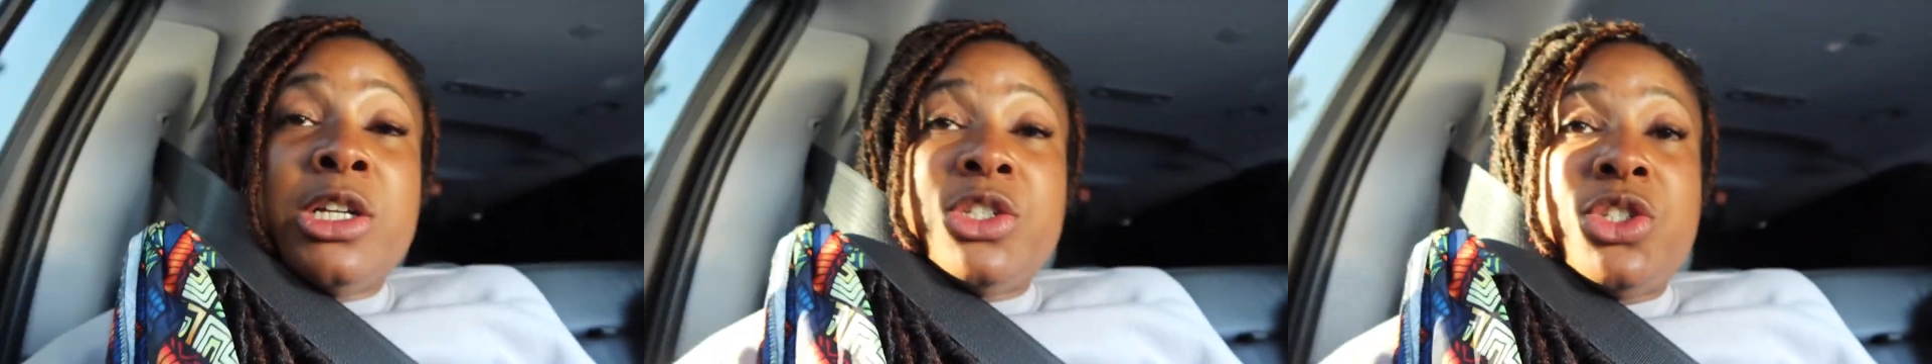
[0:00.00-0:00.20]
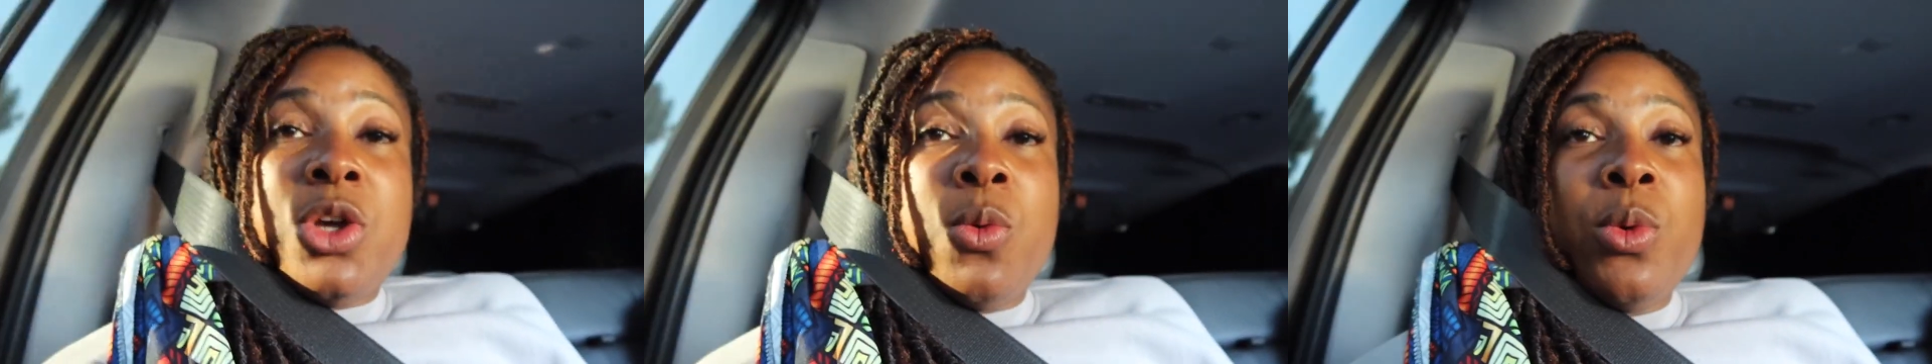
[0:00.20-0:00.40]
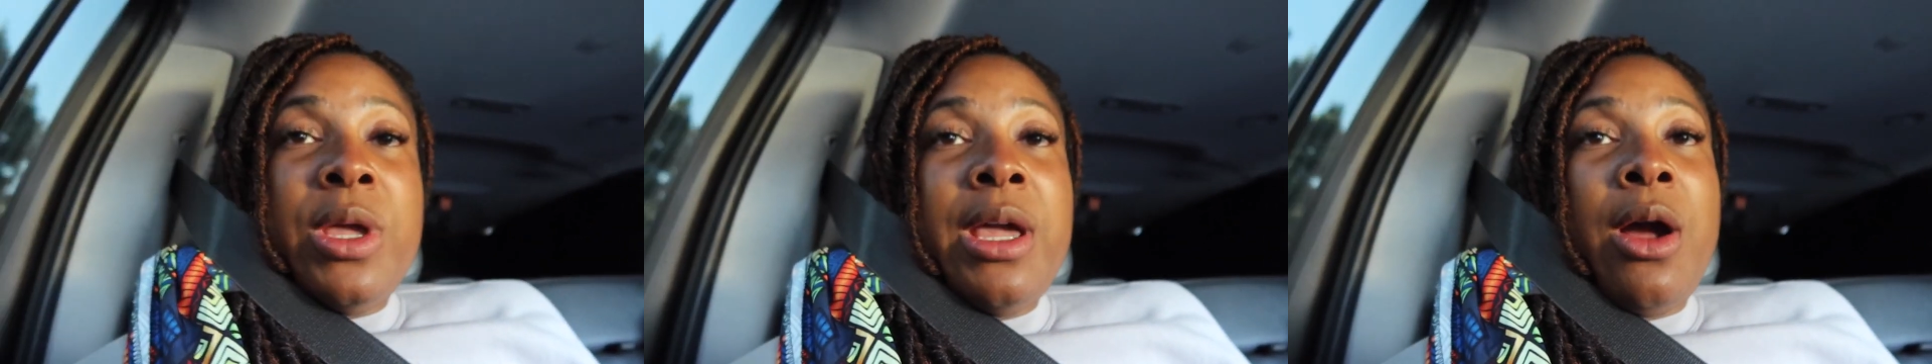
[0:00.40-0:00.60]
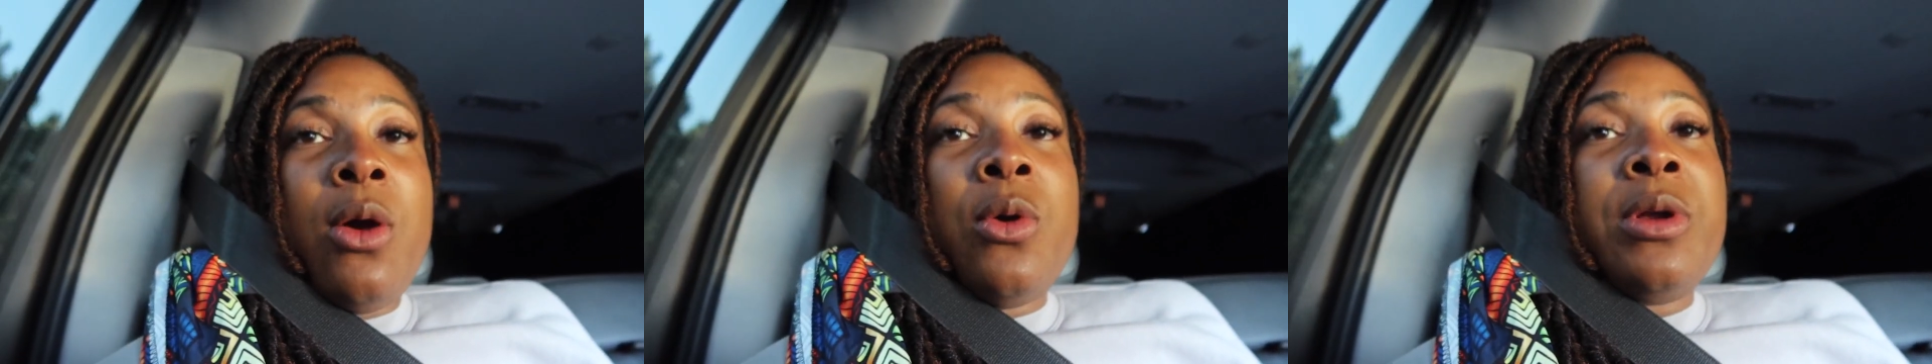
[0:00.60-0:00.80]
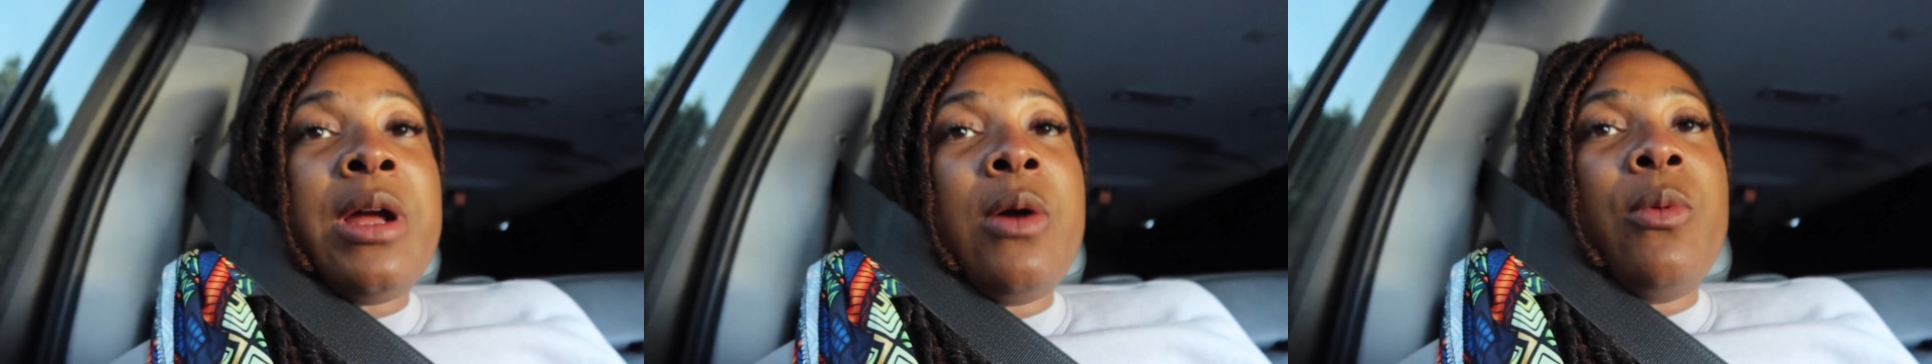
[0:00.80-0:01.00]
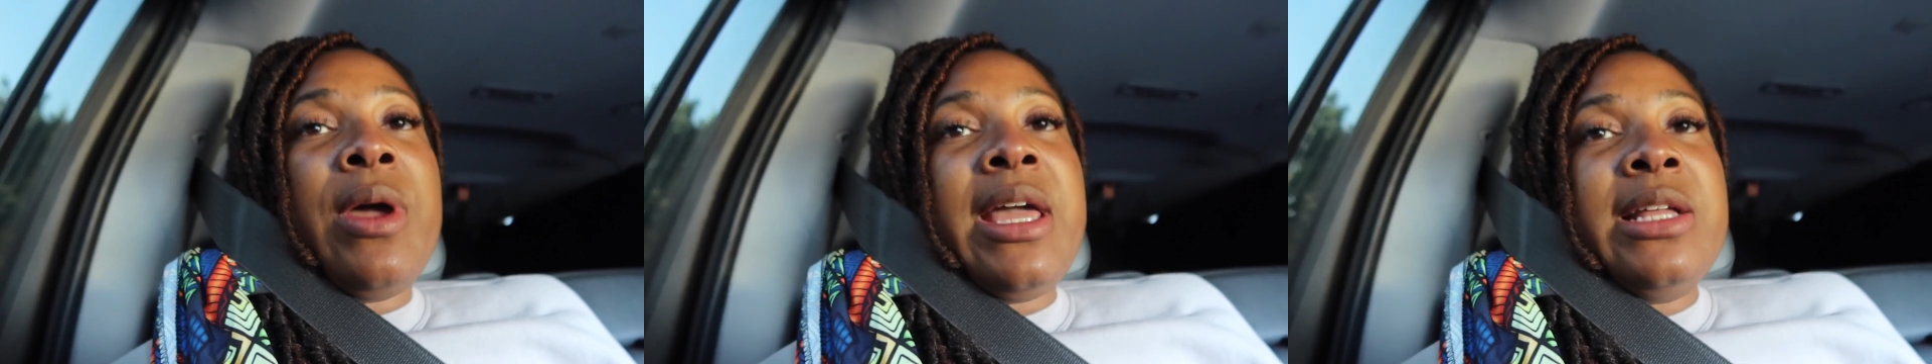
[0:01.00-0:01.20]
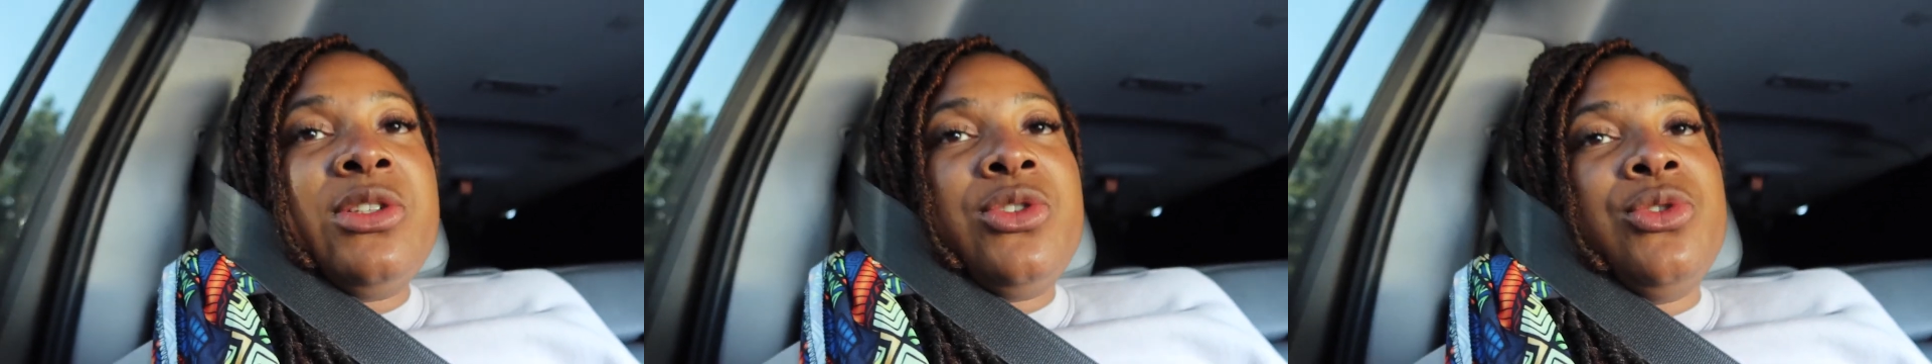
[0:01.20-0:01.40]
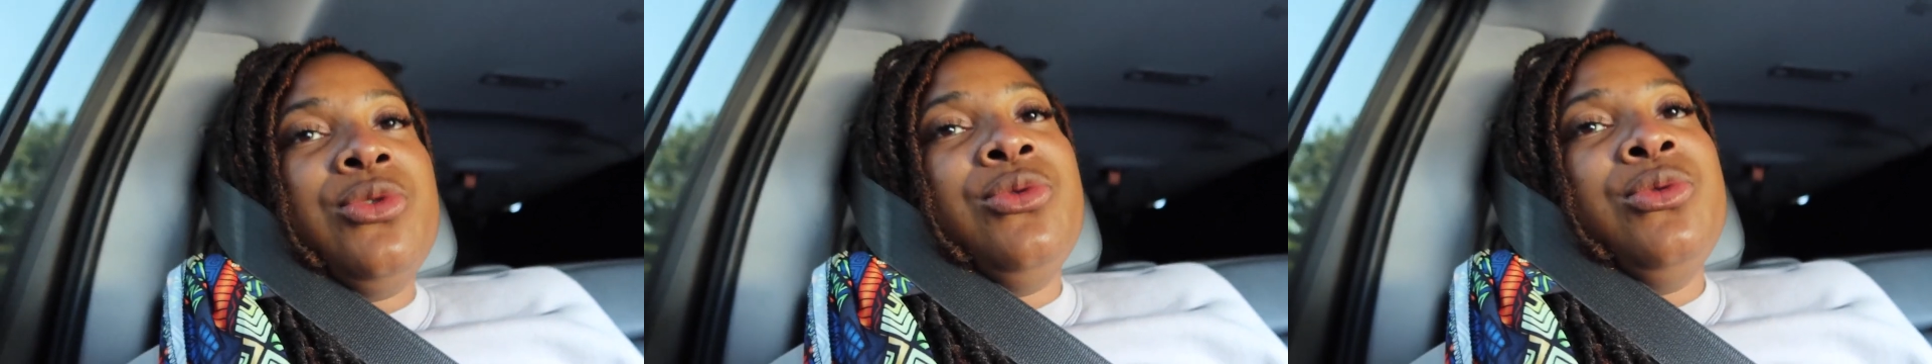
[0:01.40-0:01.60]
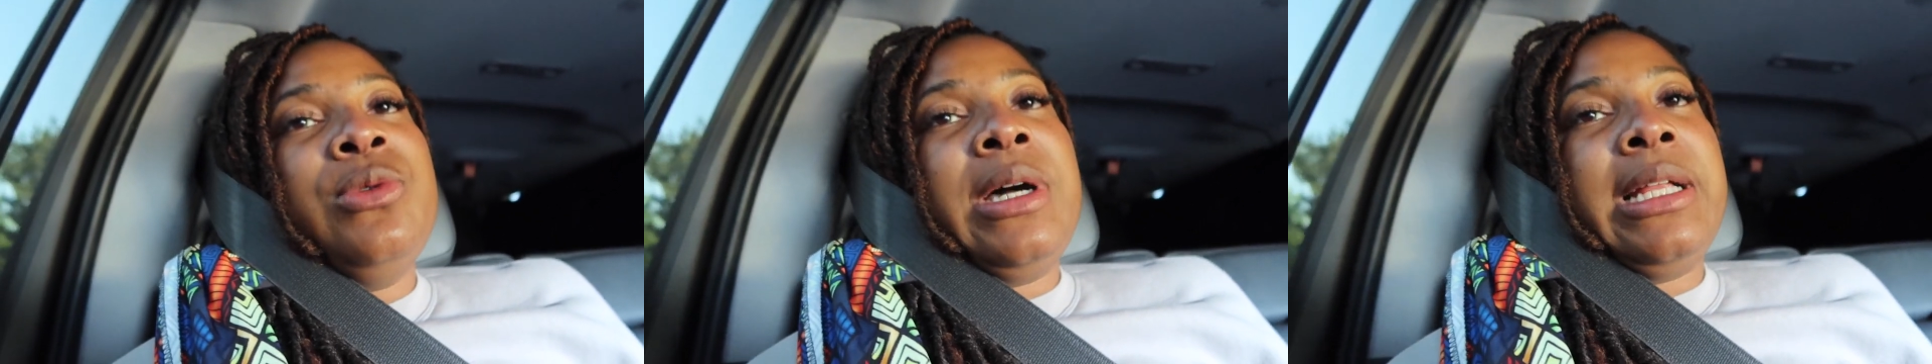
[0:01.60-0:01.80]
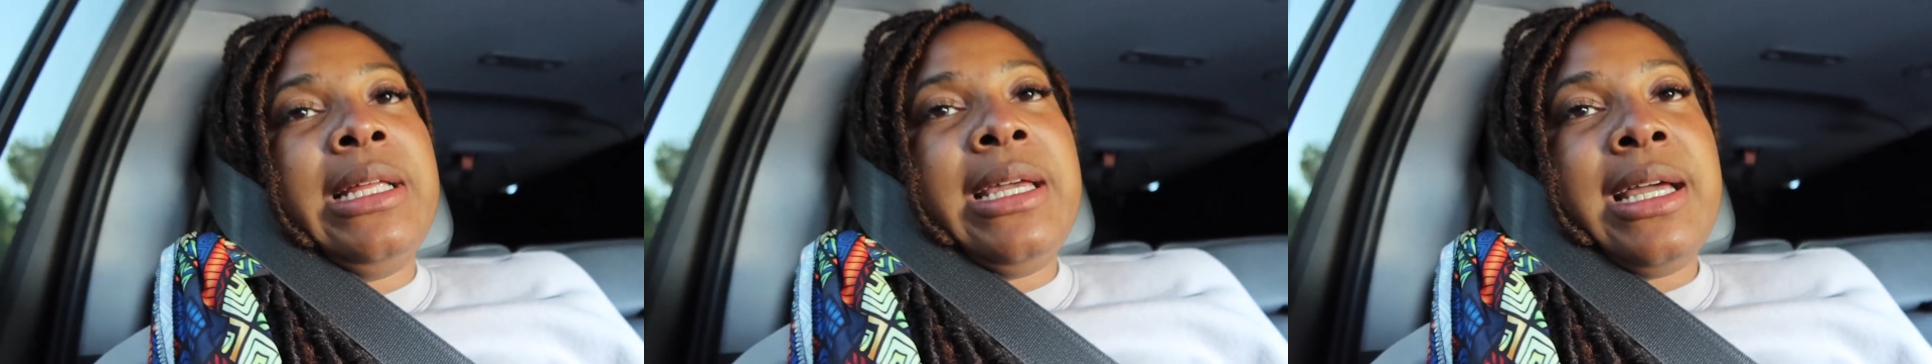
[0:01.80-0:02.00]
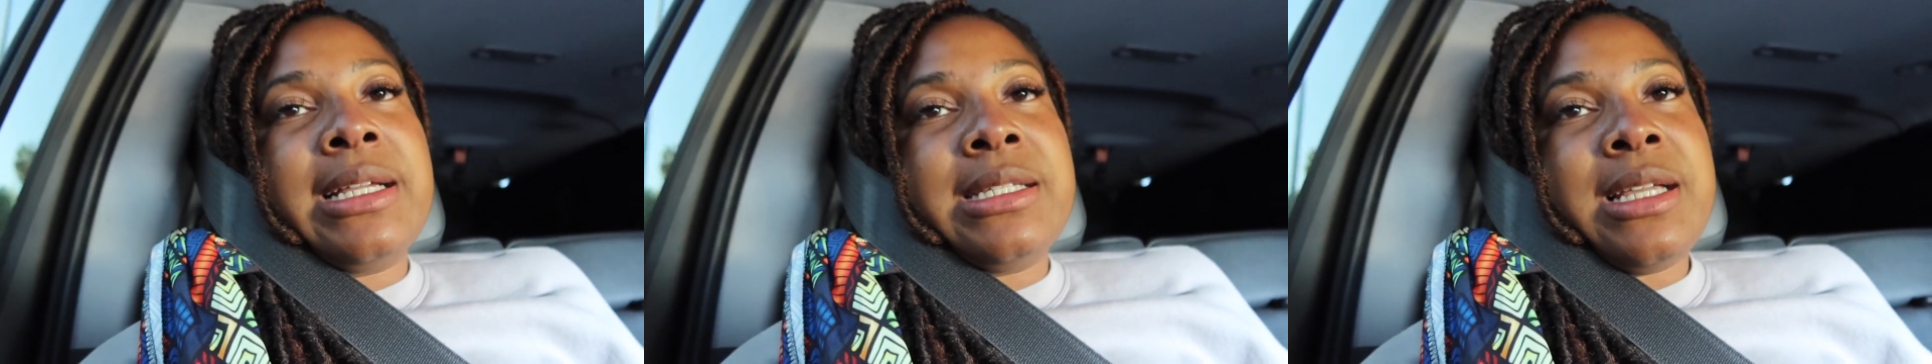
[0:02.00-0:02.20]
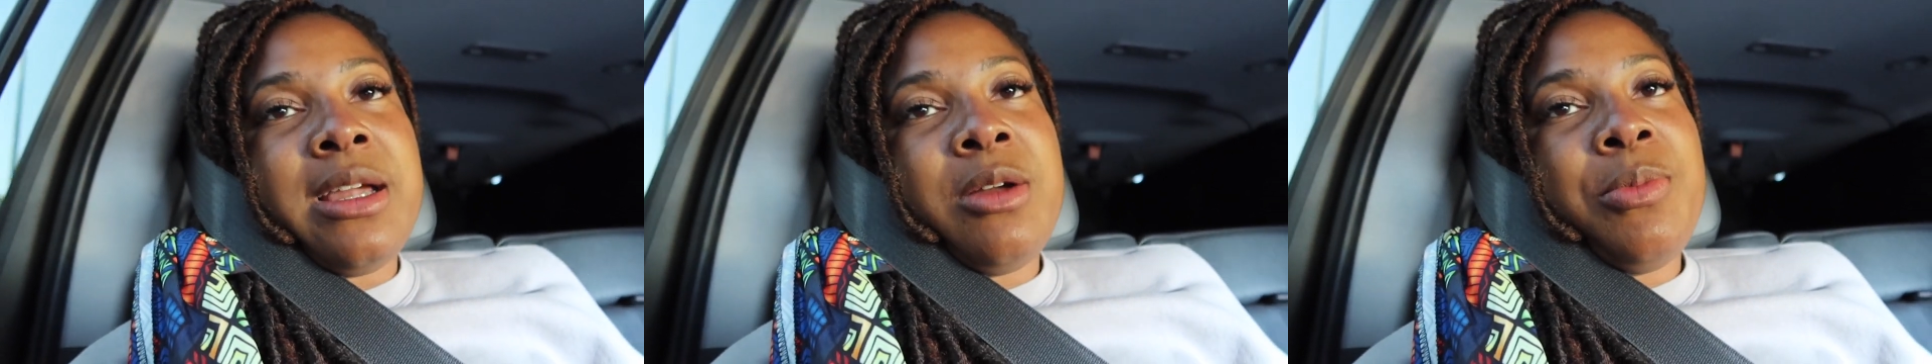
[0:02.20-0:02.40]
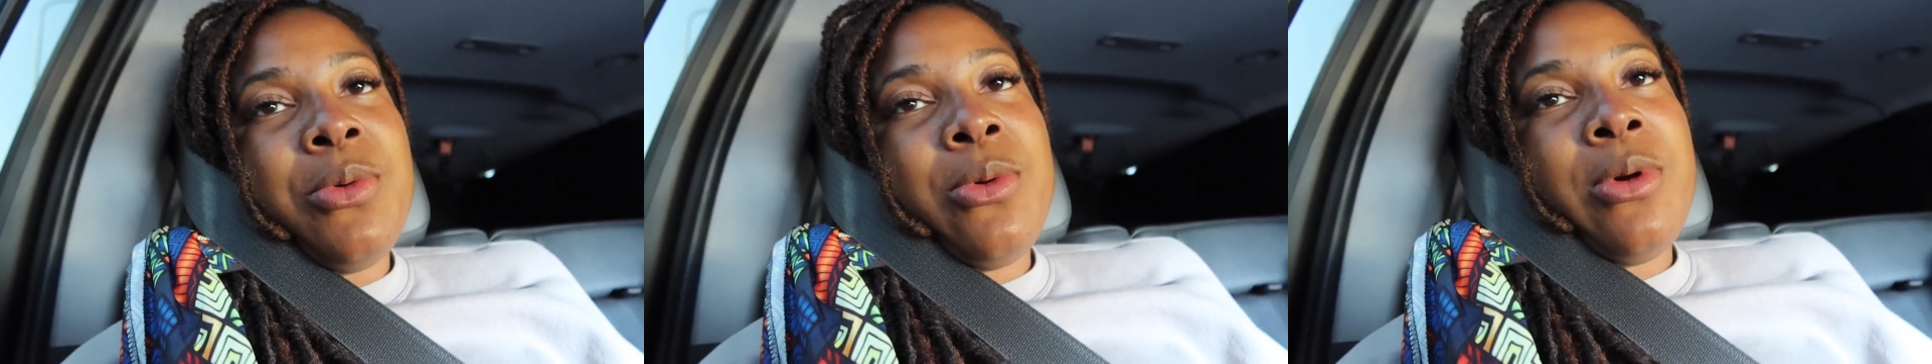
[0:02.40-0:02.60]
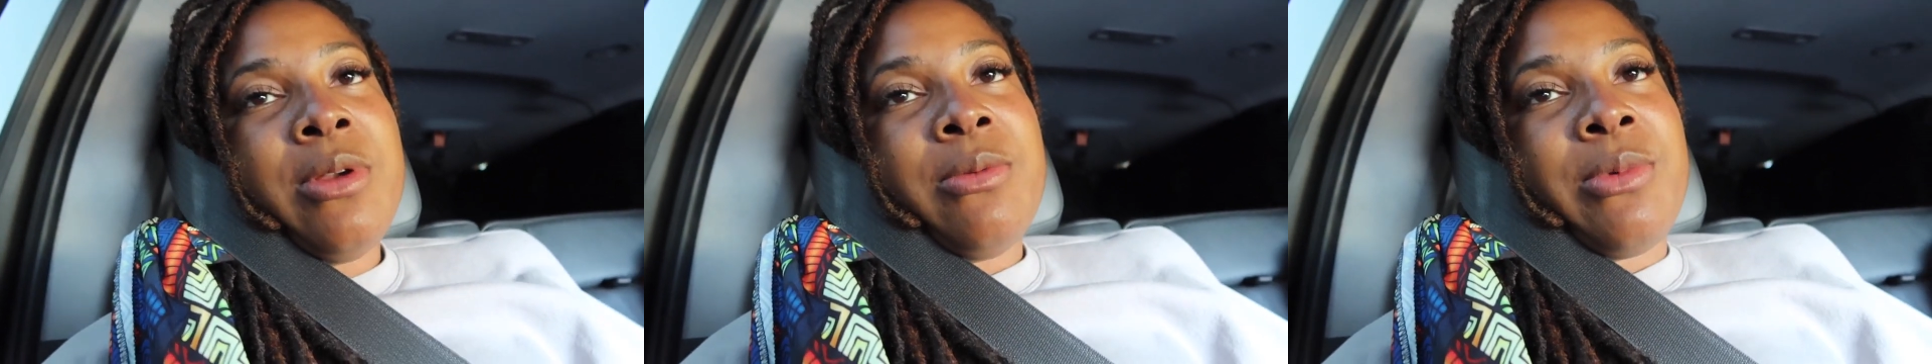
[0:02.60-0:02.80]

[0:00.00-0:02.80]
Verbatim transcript: So we are on our way to LAX airport.